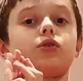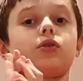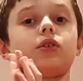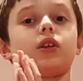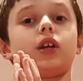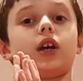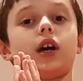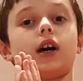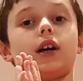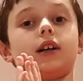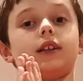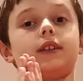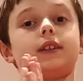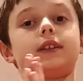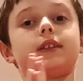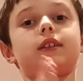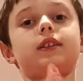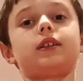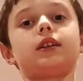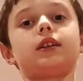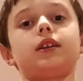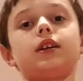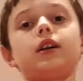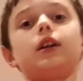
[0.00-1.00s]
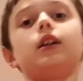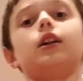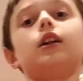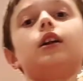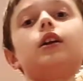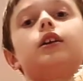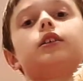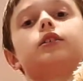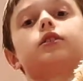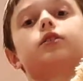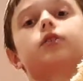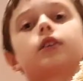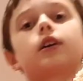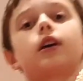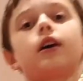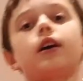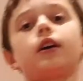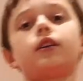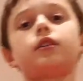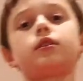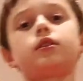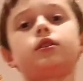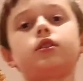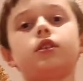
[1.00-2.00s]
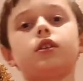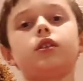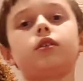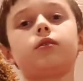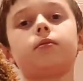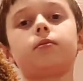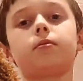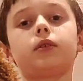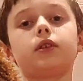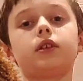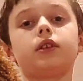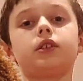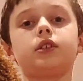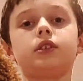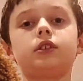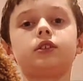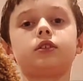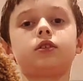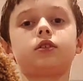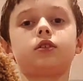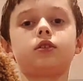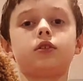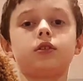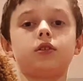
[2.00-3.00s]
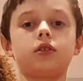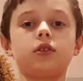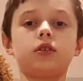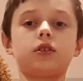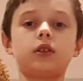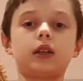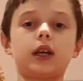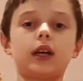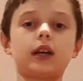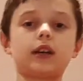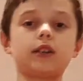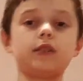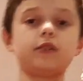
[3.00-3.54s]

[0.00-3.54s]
guest. So guys, uh, please to uh, like and